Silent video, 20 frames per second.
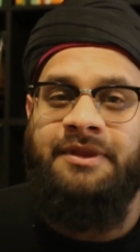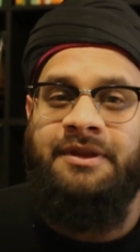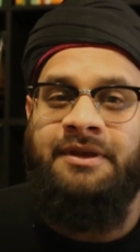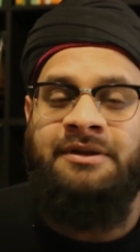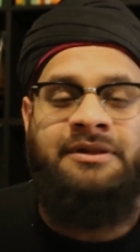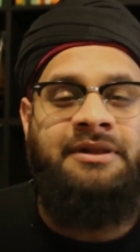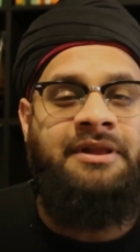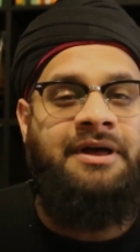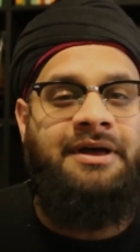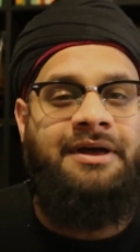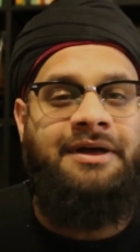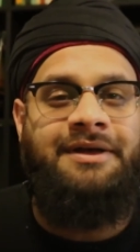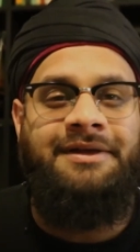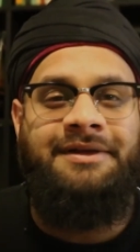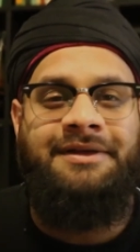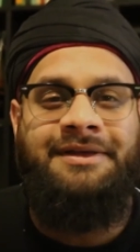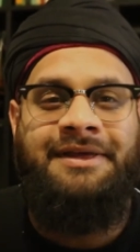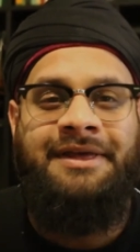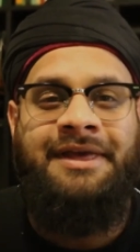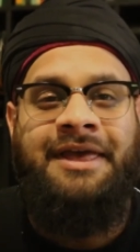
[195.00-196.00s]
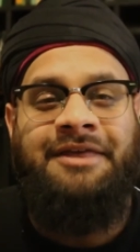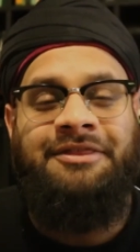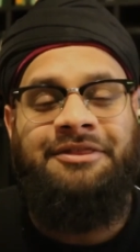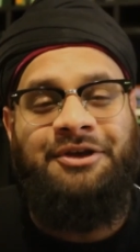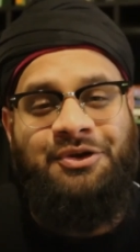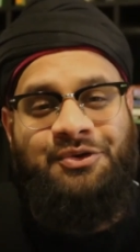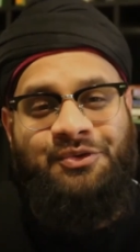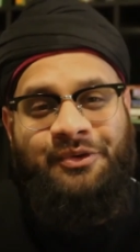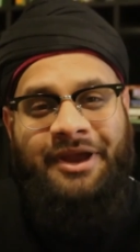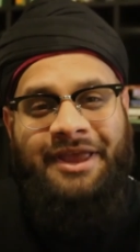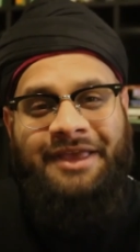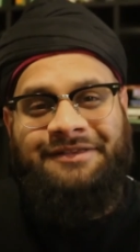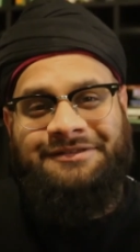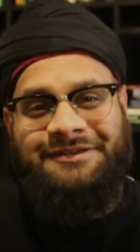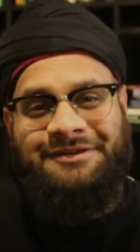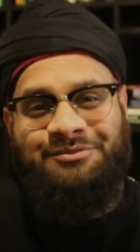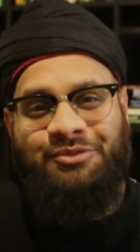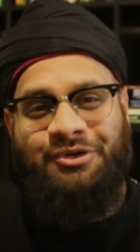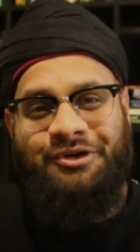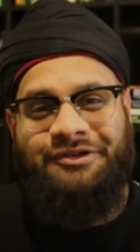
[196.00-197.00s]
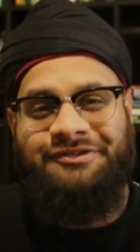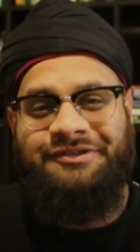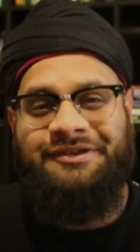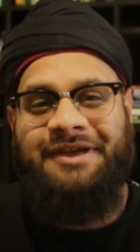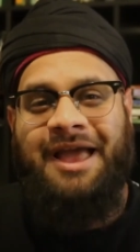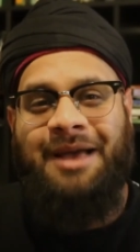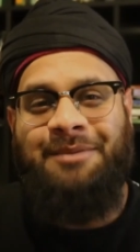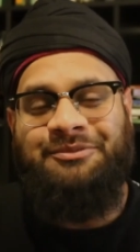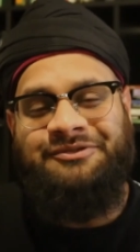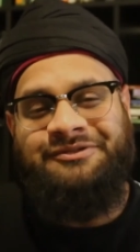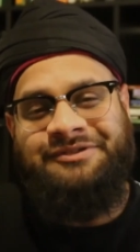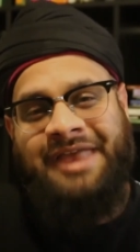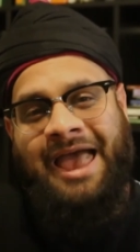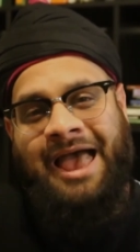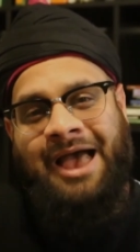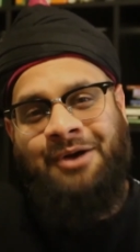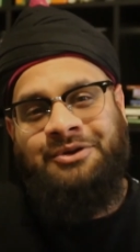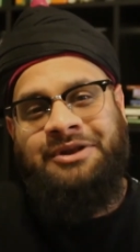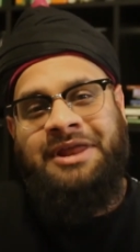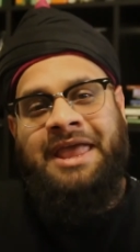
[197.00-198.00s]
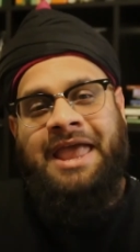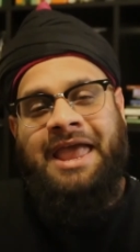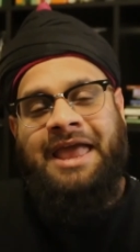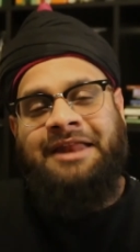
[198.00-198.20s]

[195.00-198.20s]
Allah. The grace and mercy comes down,